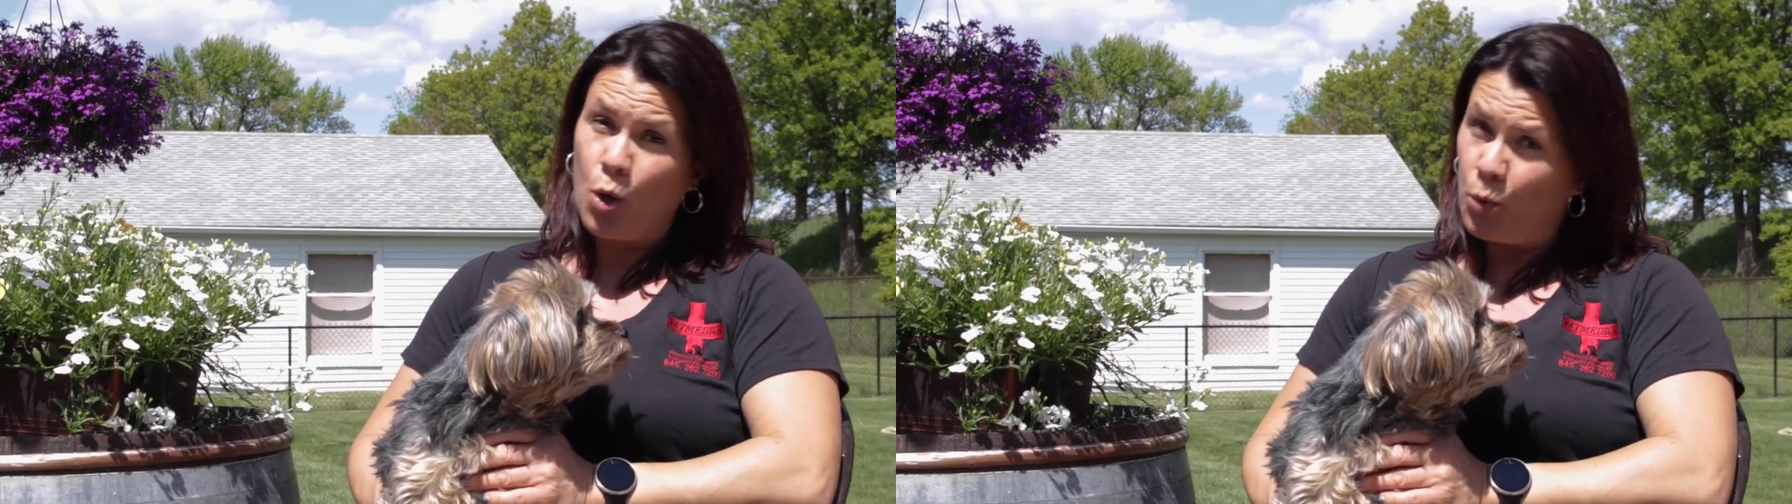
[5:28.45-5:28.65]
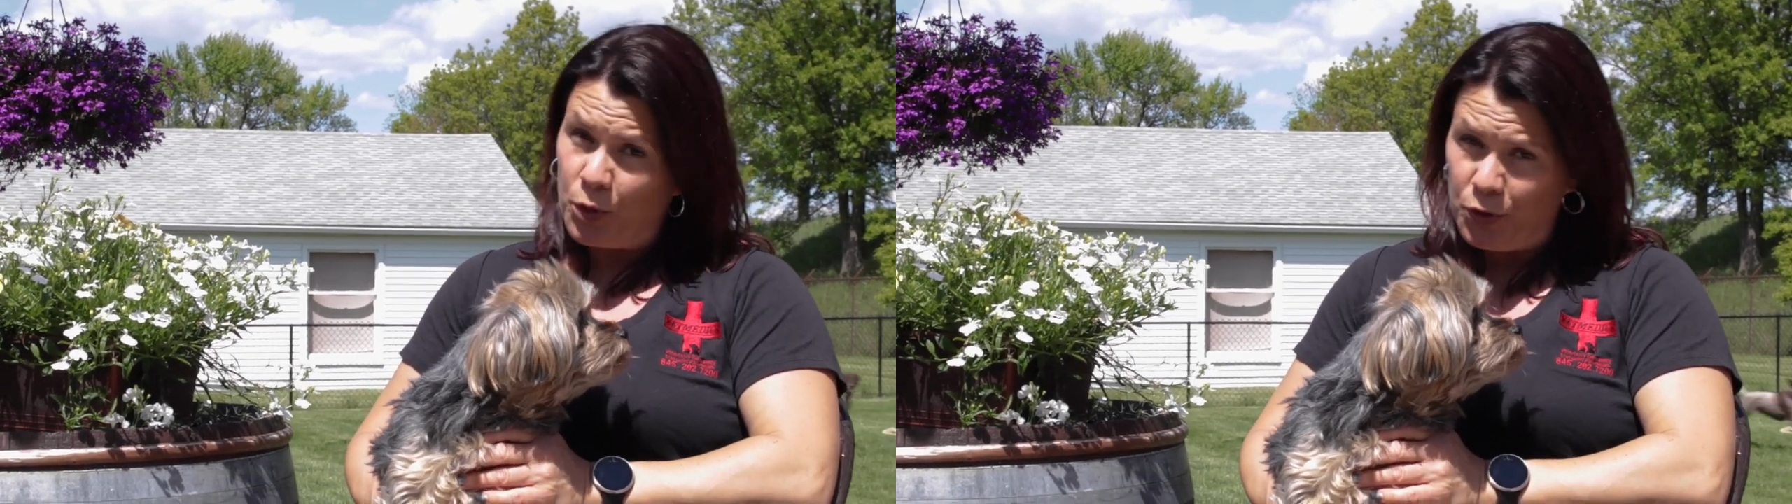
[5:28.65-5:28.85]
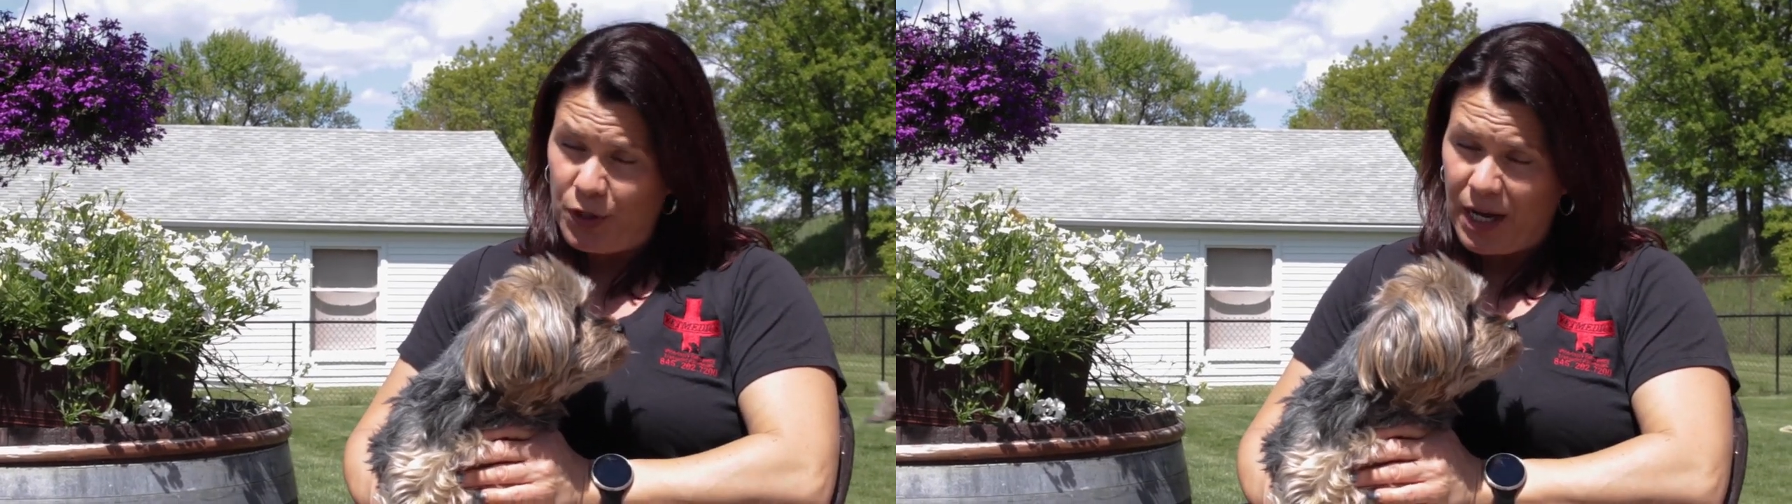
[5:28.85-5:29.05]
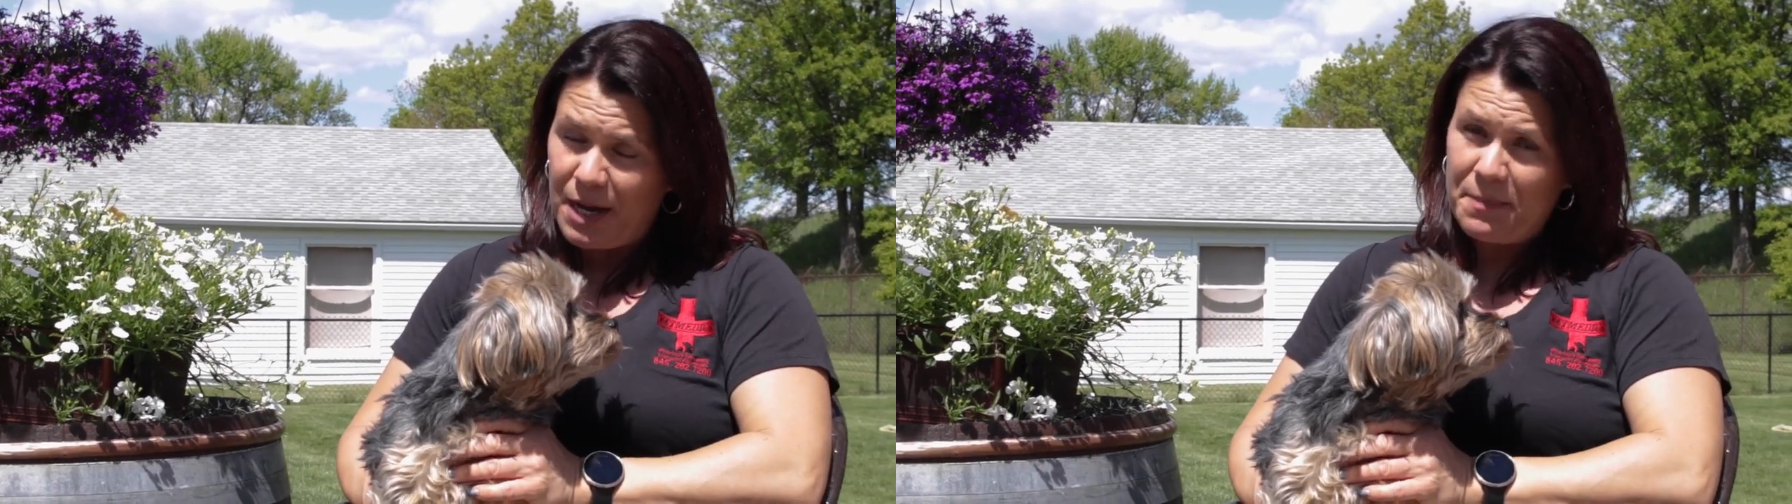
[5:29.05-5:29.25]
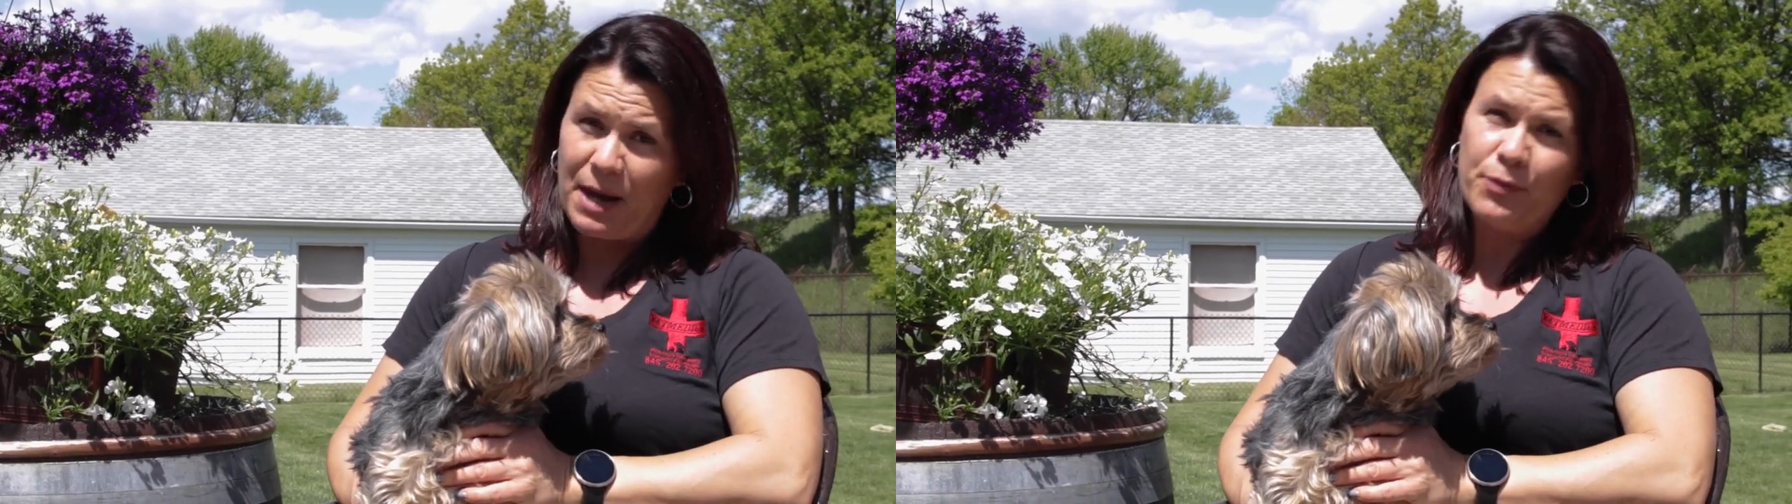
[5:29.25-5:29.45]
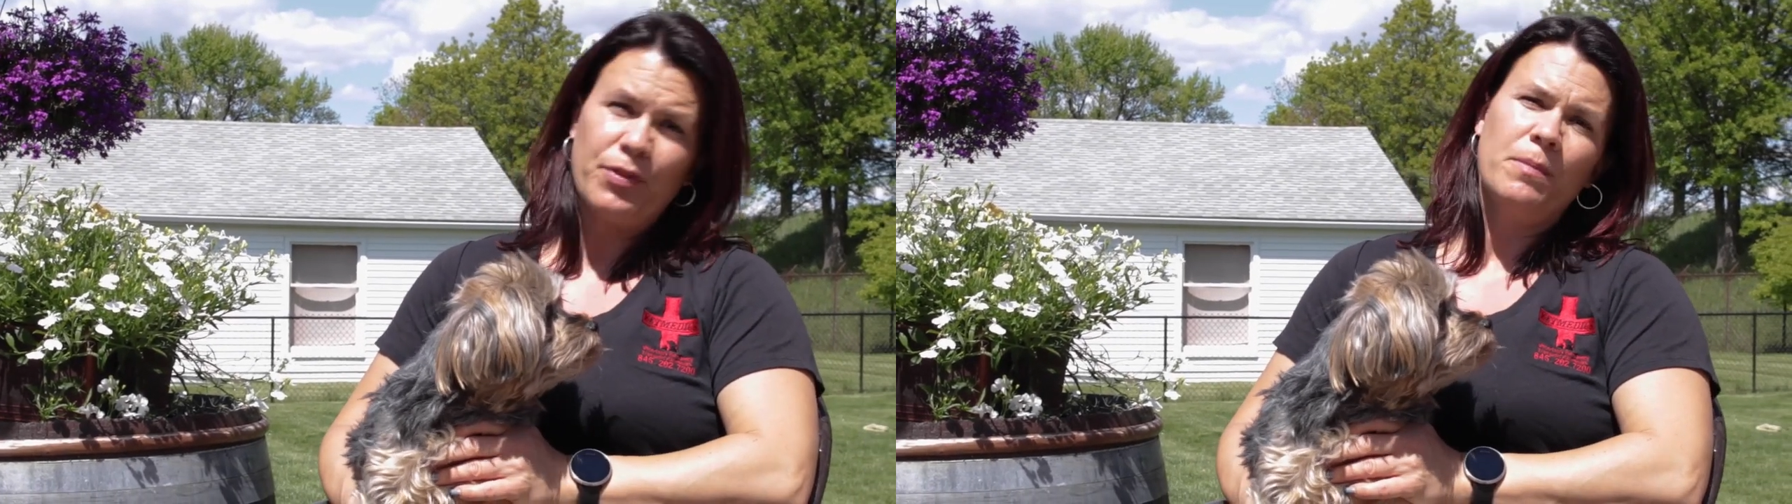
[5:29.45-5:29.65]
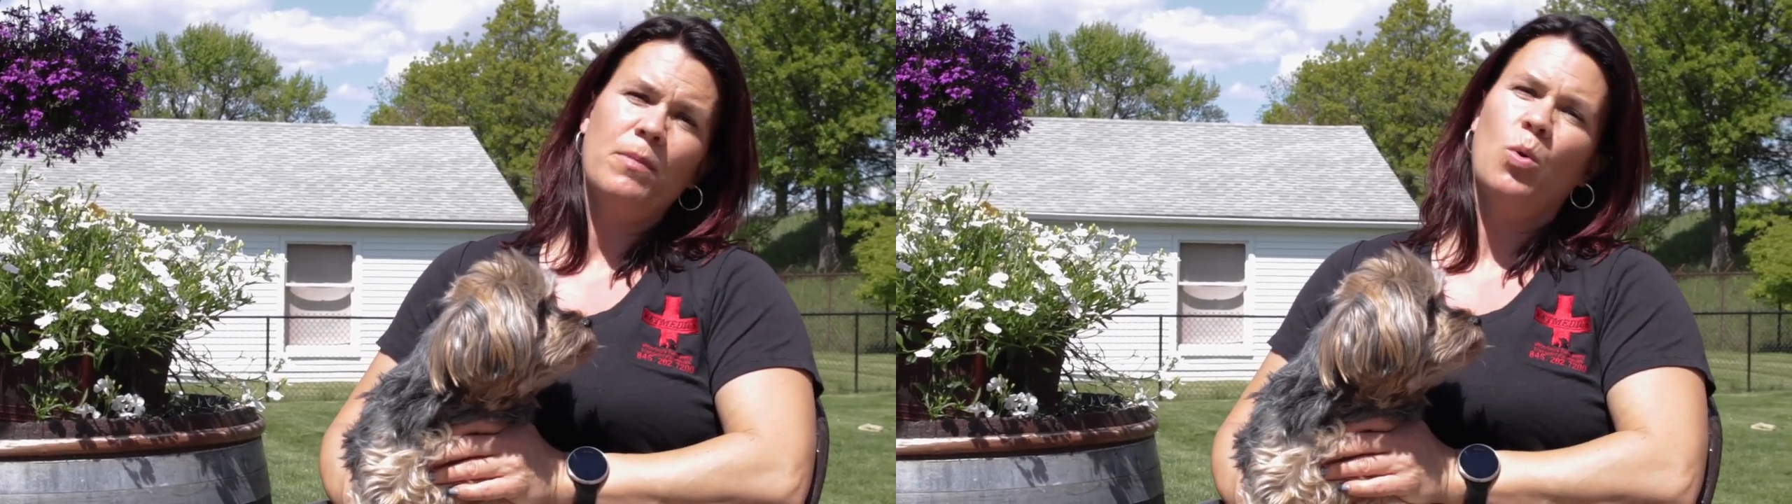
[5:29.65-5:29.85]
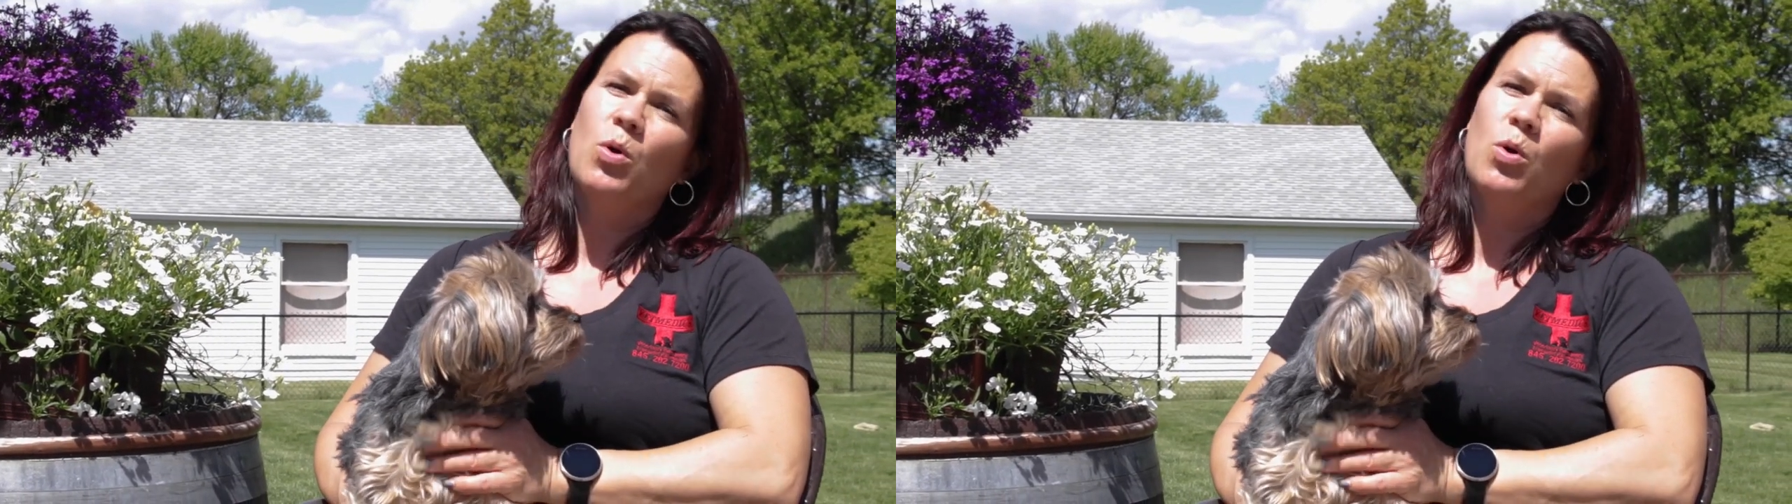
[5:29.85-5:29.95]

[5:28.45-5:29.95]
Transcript: odor about them,